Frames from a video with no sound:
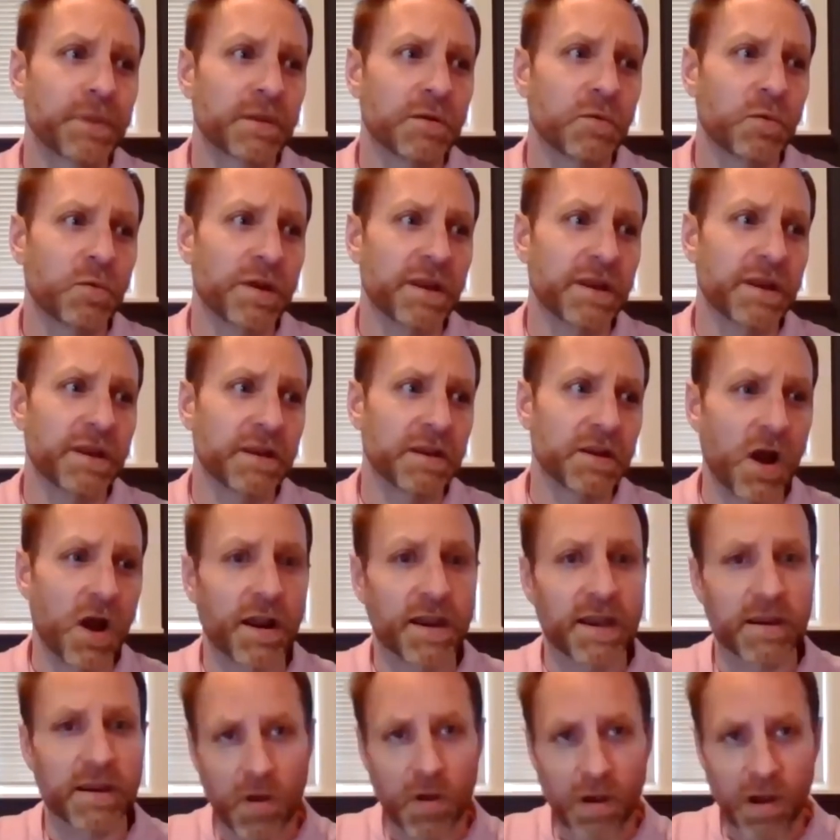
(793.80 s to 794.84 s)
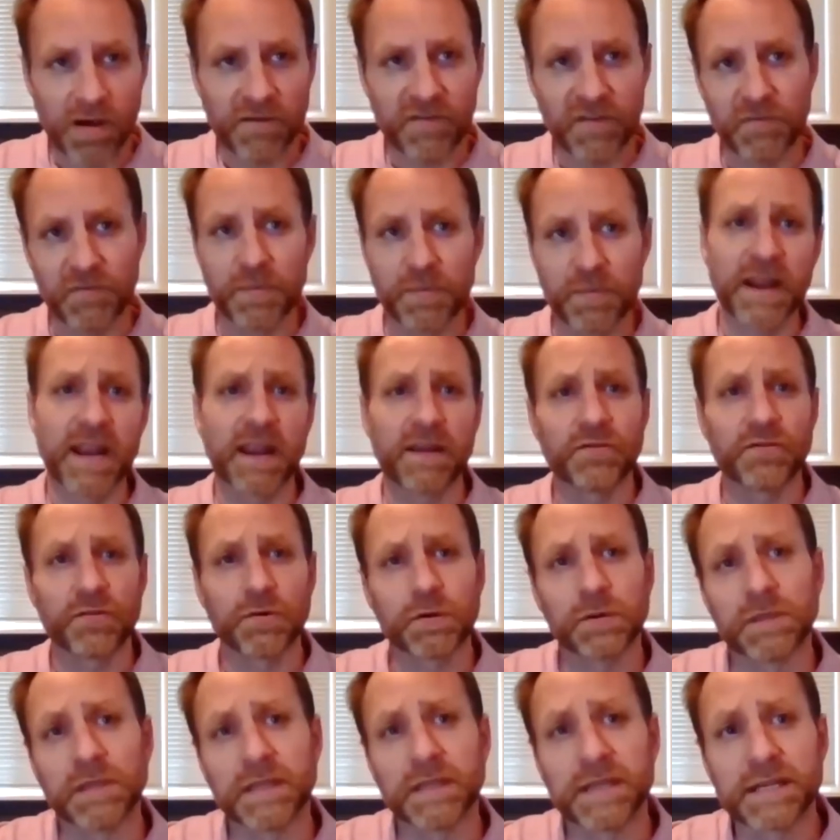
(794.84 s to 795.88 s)
we got him off a
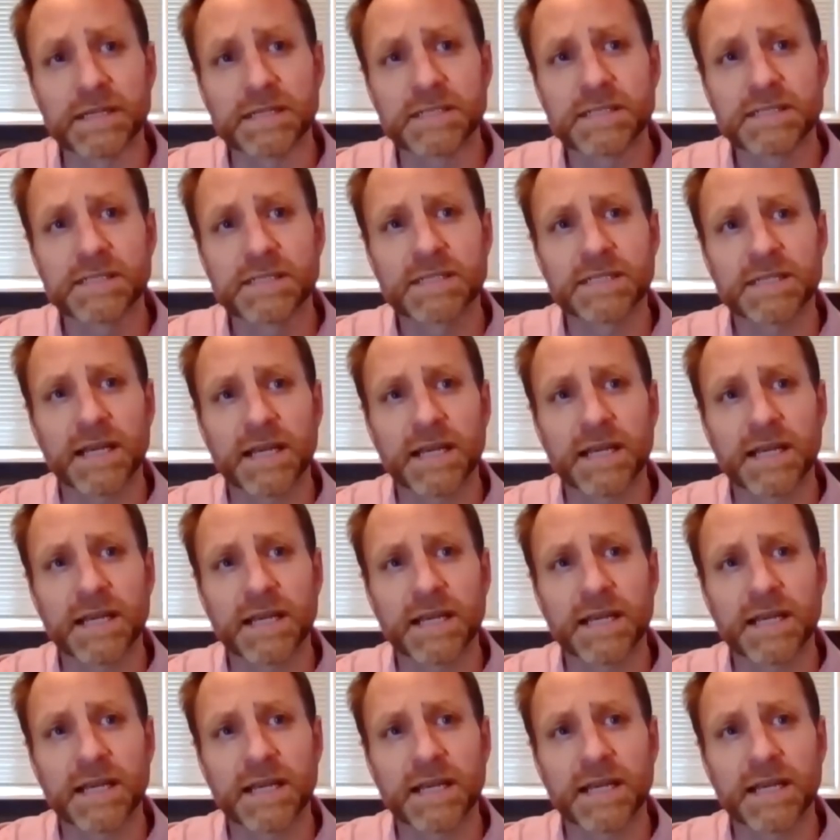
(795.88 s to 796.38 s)
behavioral list.